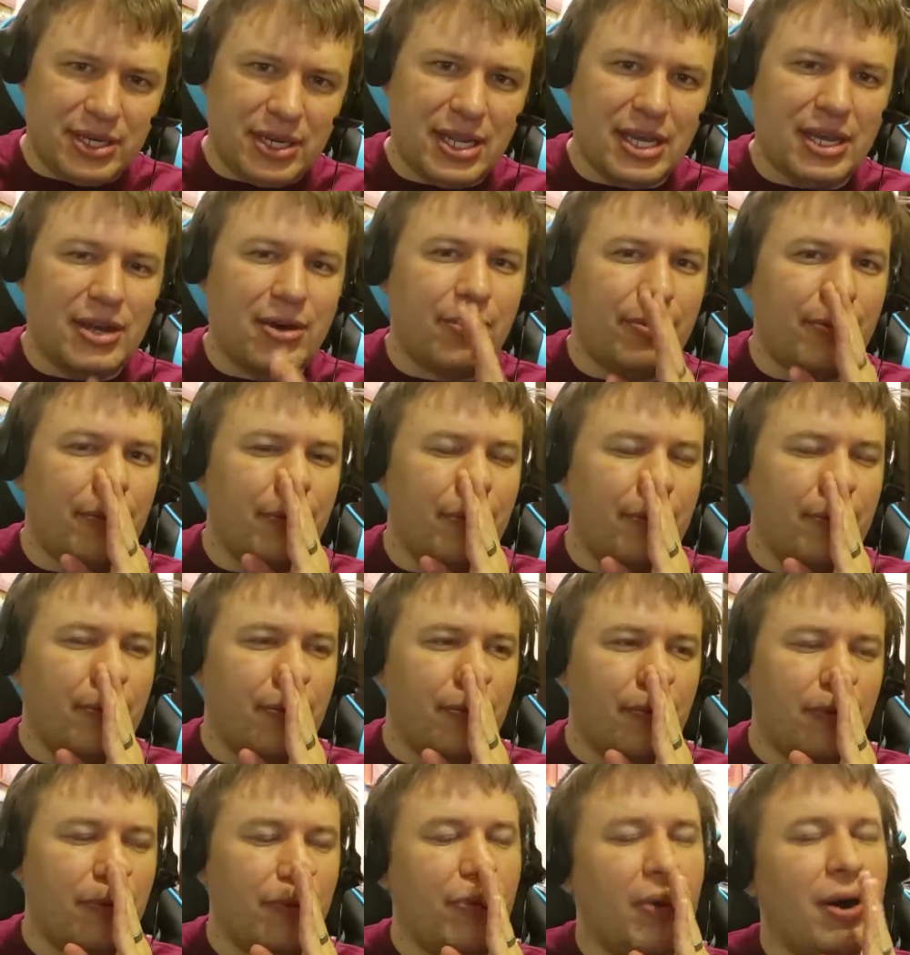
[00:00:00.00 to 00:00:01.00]
Now,
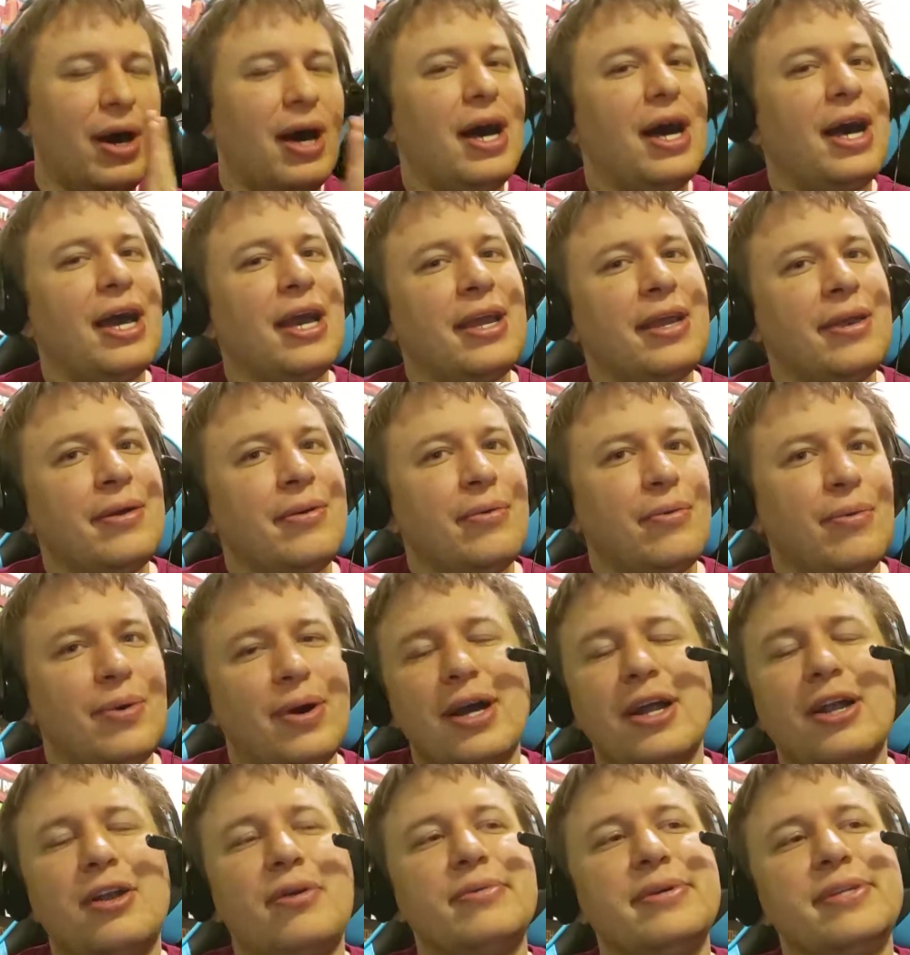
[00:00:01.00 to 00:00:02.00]
why
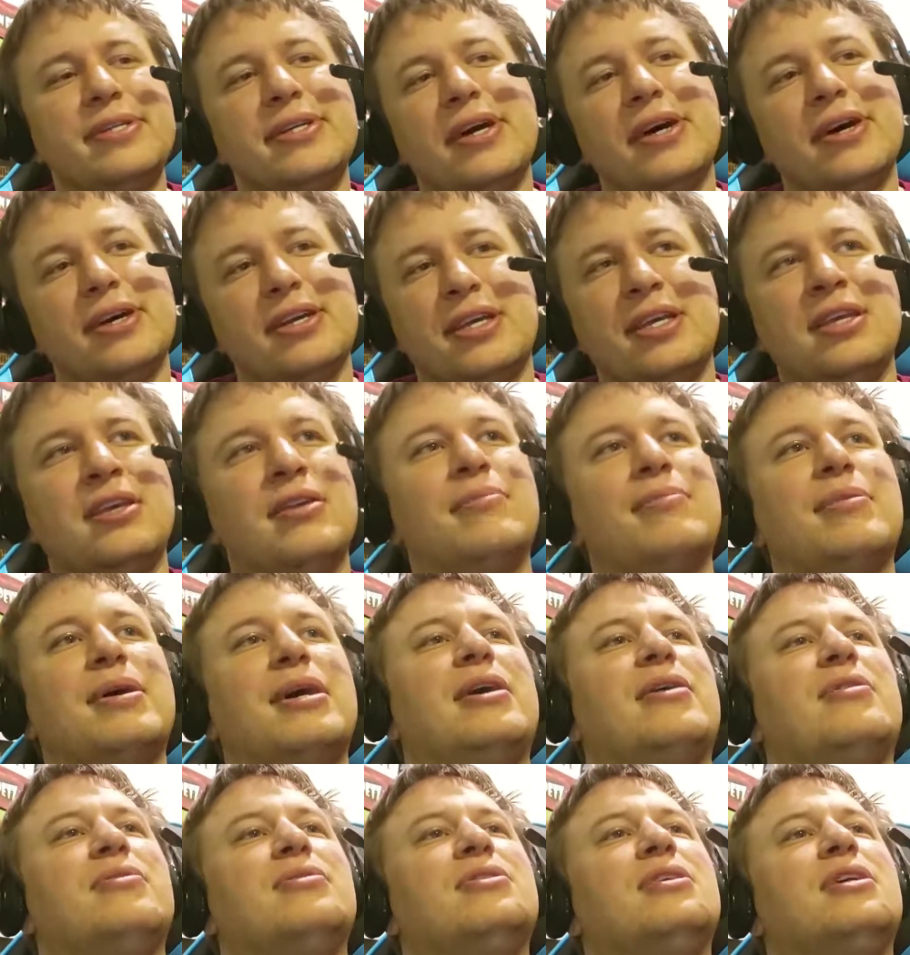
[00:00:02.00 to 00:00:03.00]
are we talking
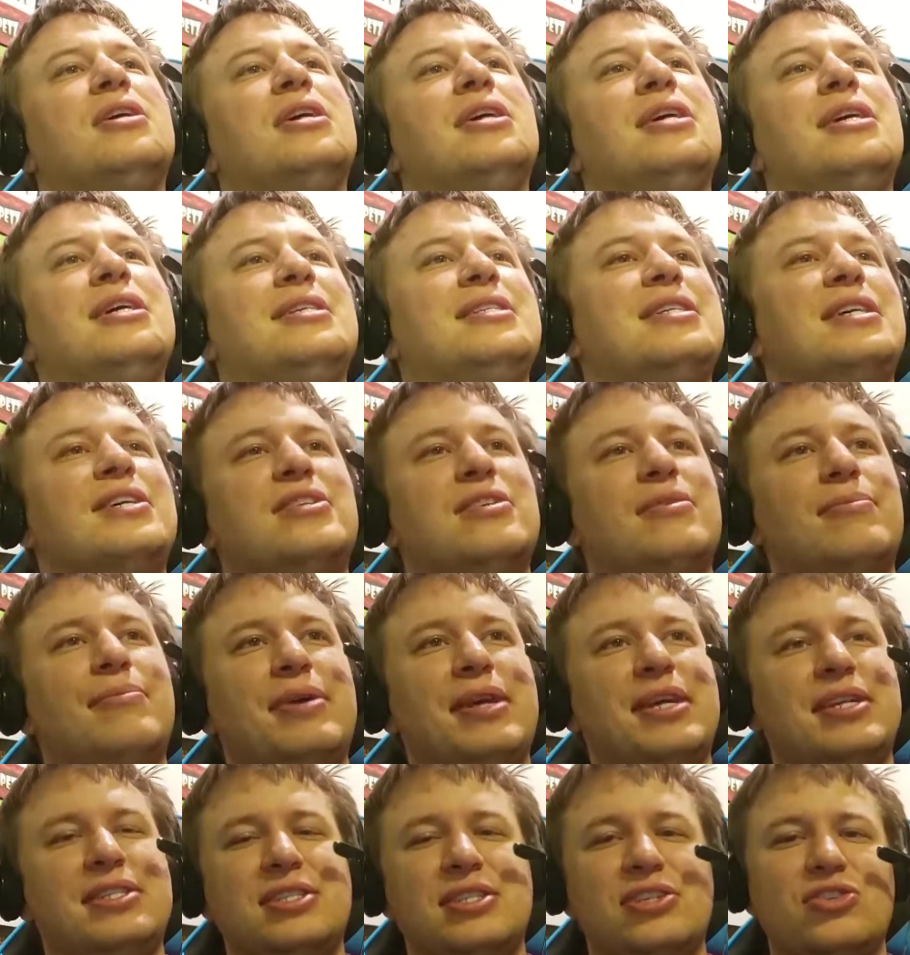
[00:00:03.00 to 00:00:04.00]
about session
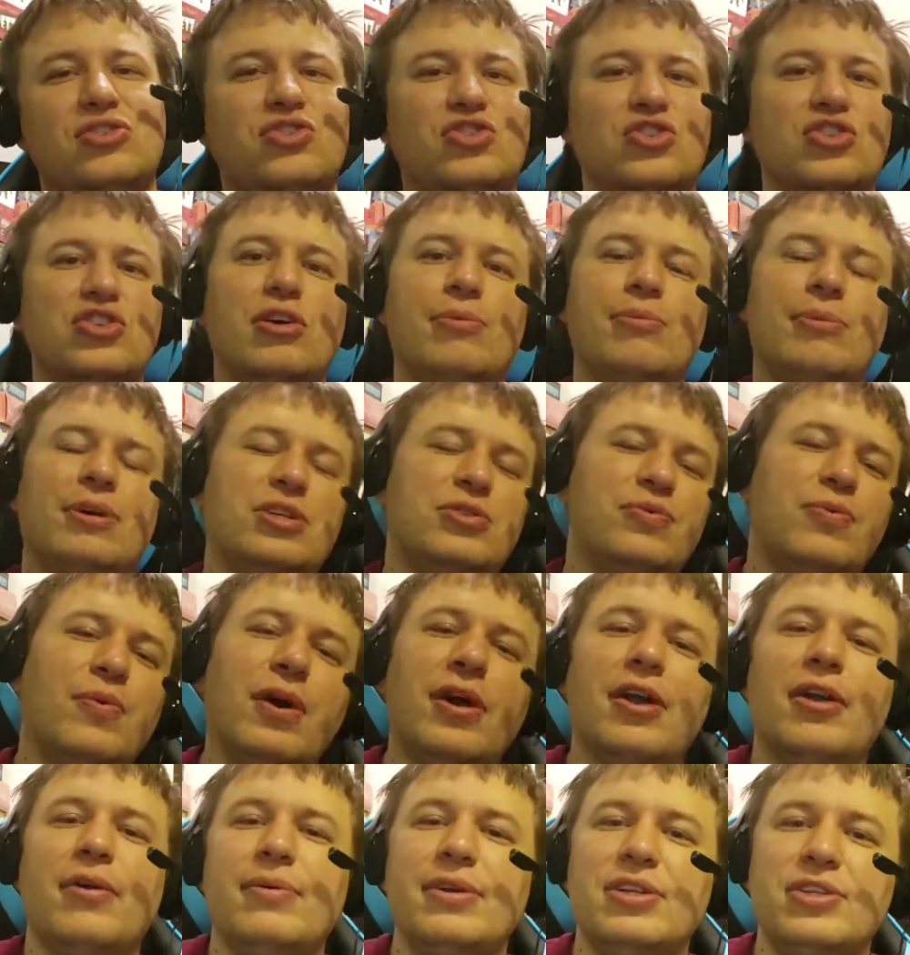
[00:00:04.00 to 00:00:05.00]
pacing so much?
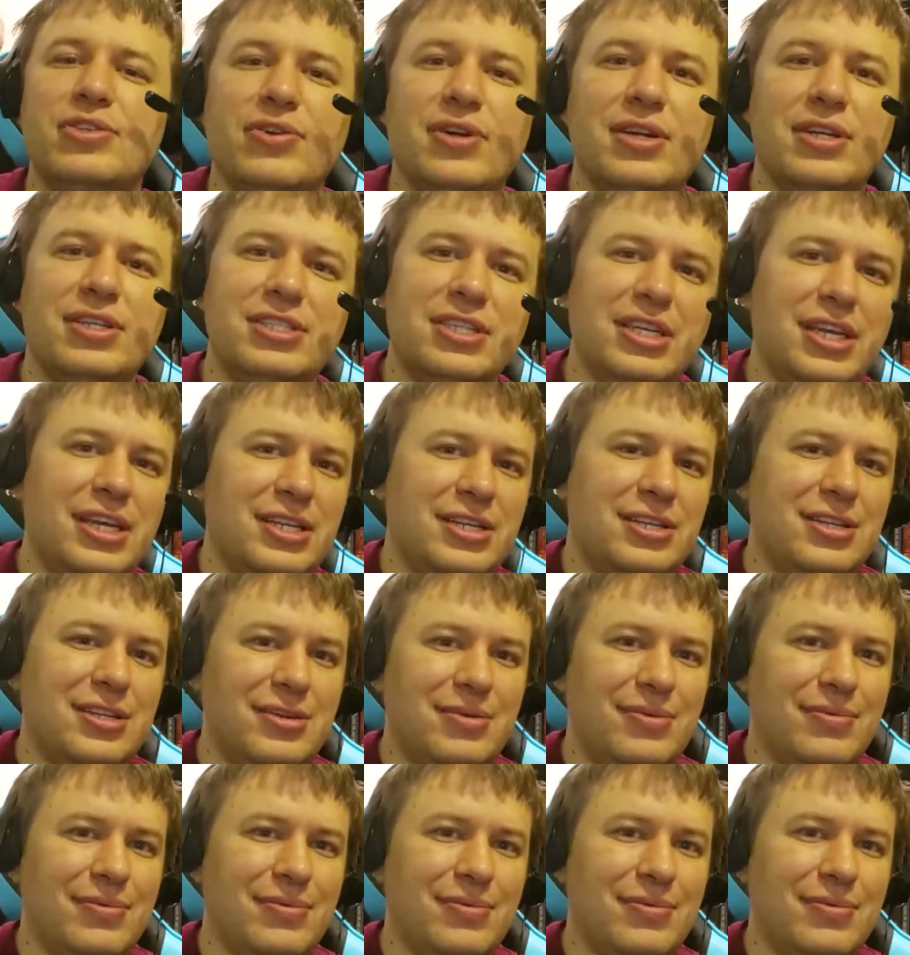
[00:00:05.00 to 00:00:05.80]
Why are we trying to end it?